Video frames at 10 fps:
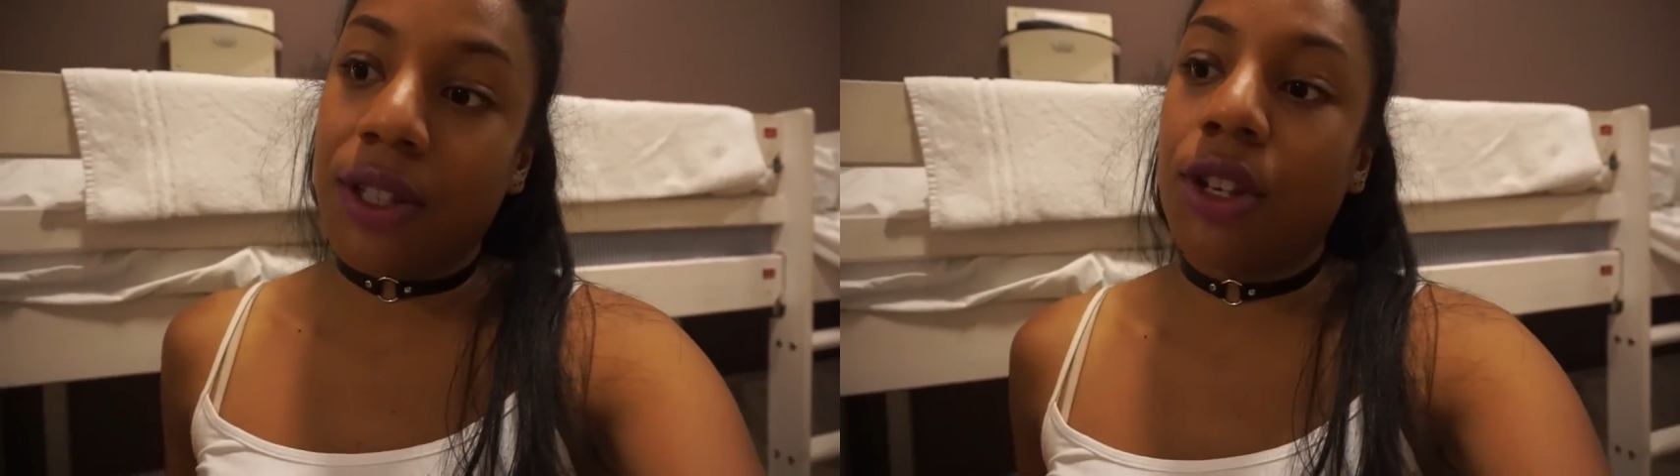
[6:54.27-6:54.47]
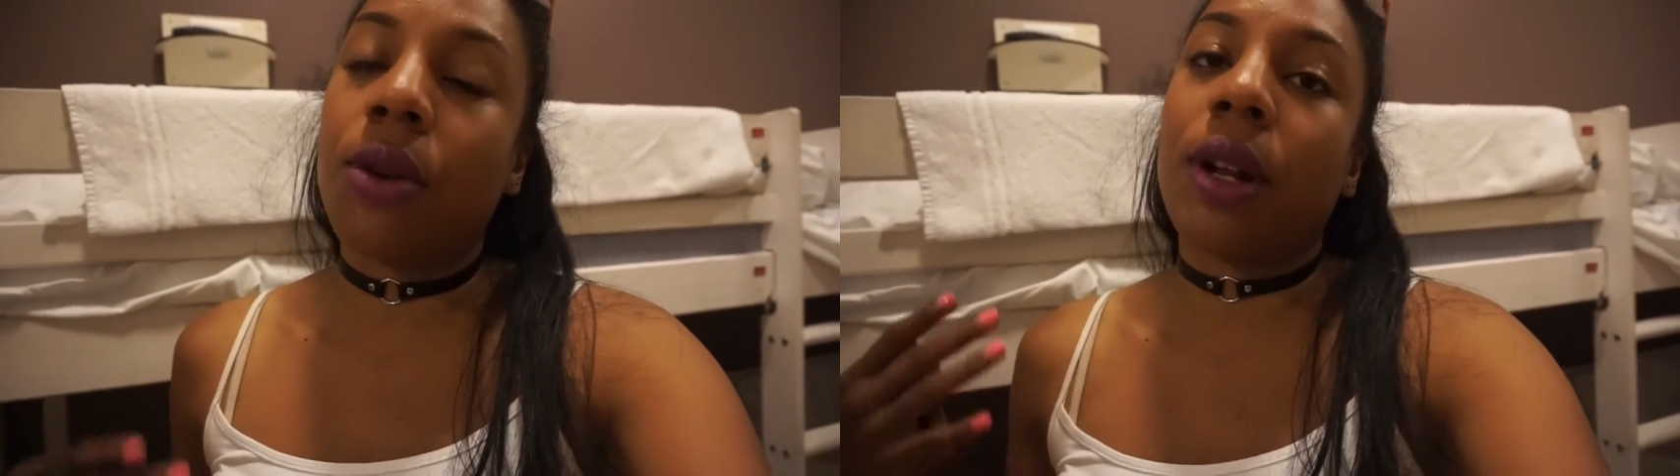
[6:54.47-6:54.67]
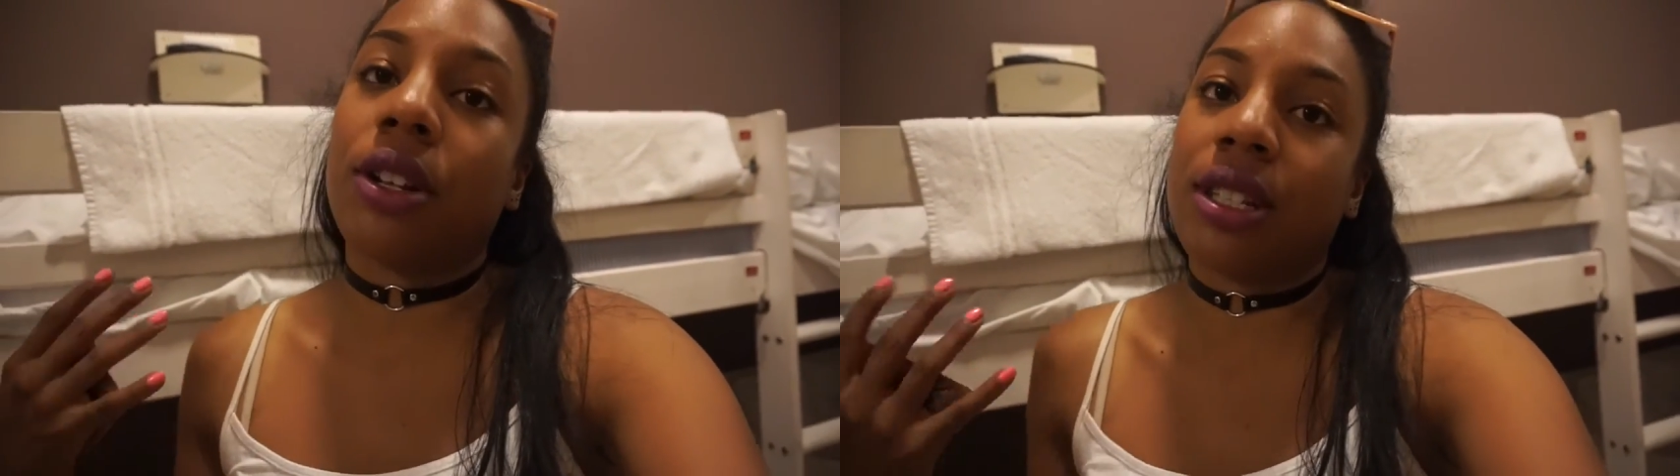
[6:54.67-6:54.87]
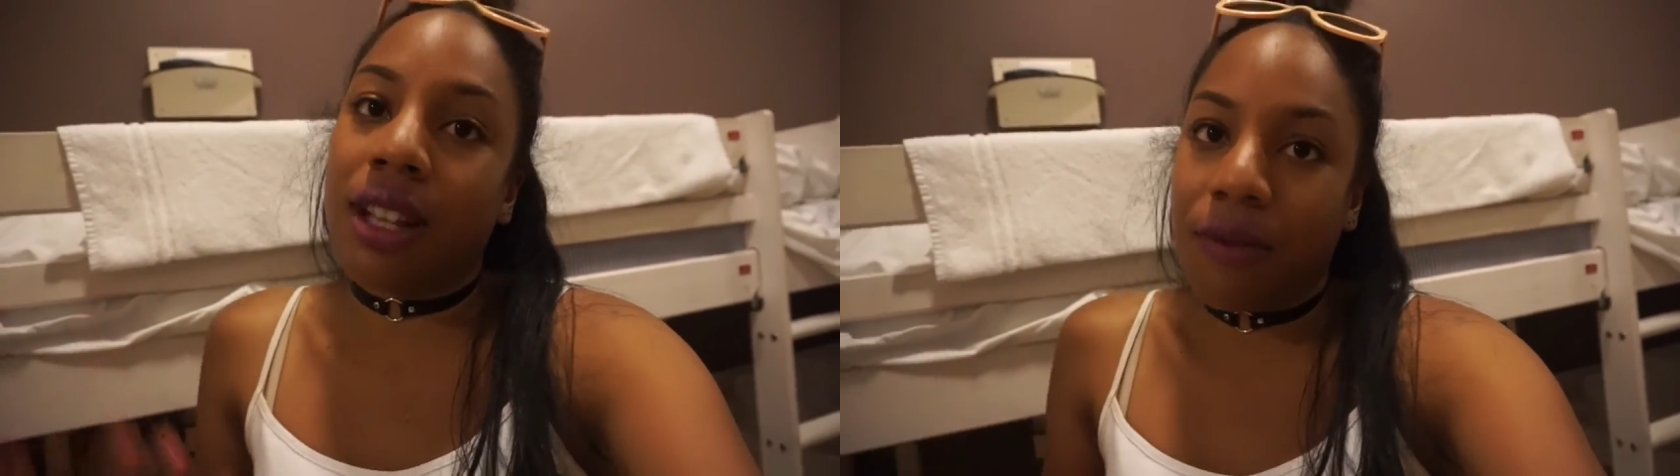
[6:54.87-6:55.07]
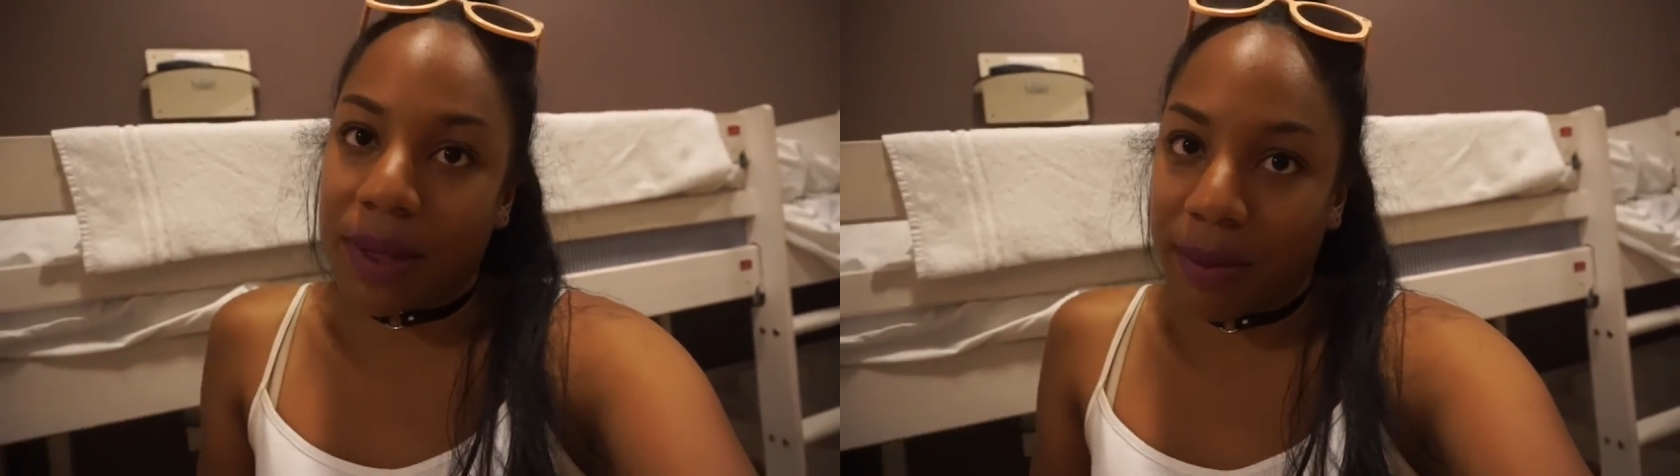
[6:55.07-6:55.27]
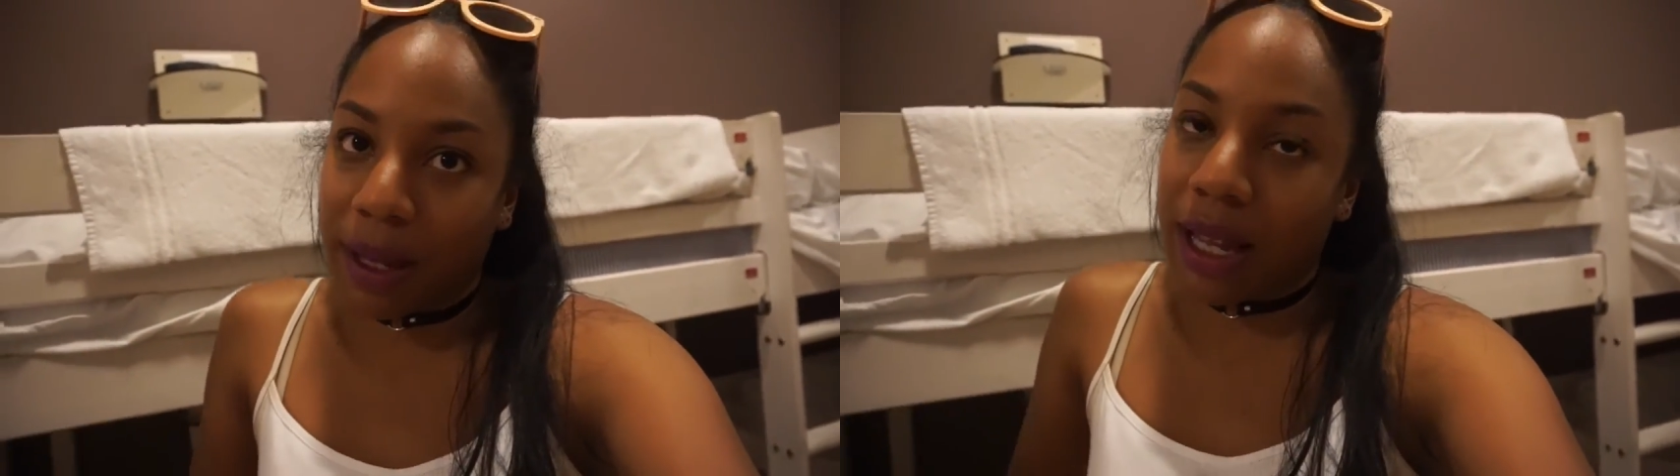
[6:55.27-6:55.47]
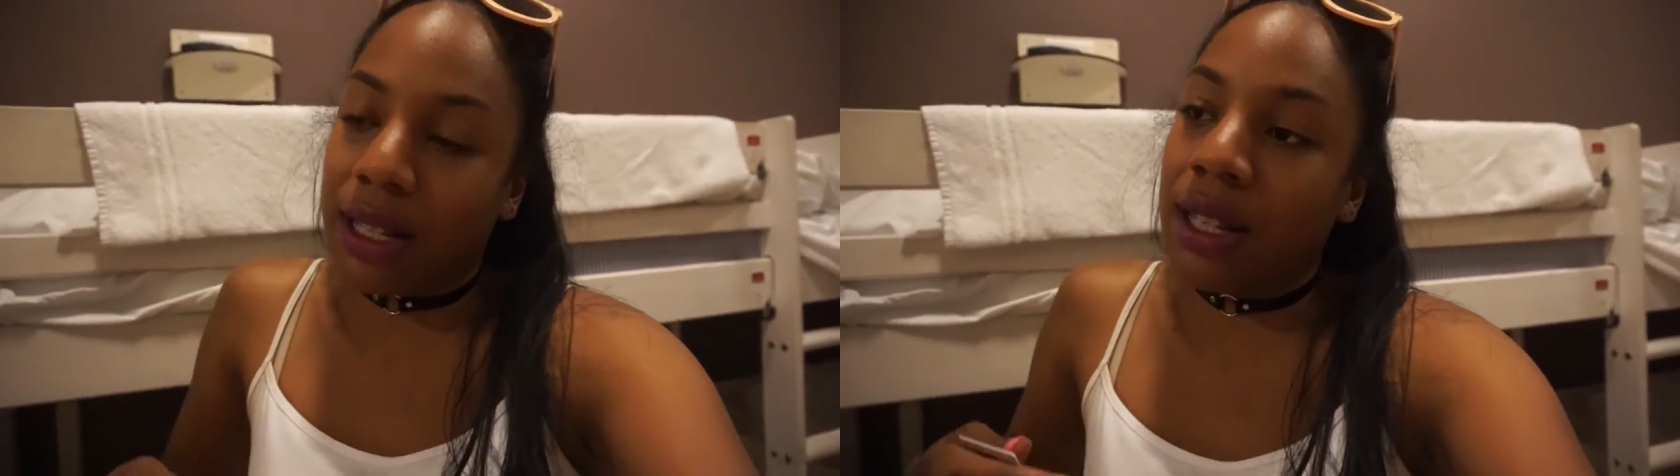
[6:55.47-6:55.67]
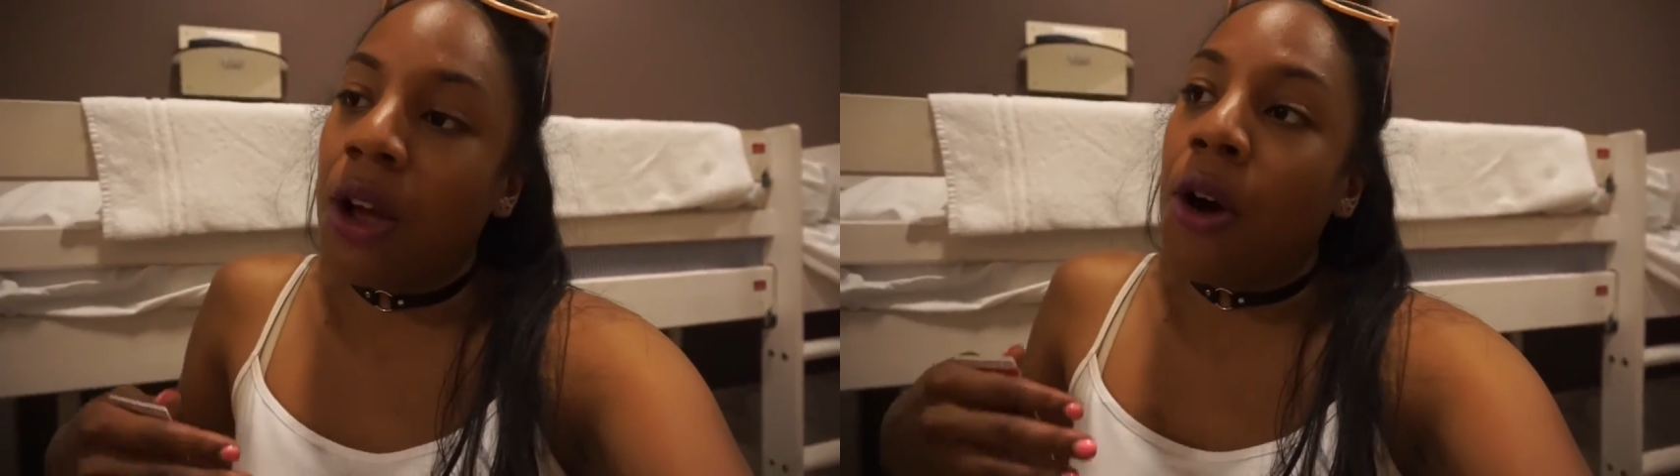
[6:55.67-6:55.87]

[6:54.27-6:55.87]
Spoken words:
so you don't want your stuff misplaced